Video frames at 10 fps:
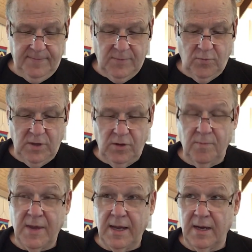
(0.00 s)
when you
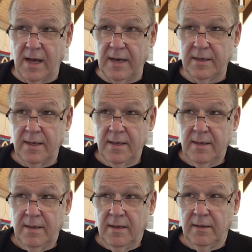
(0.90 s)
may not
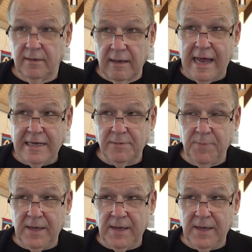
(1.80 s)
like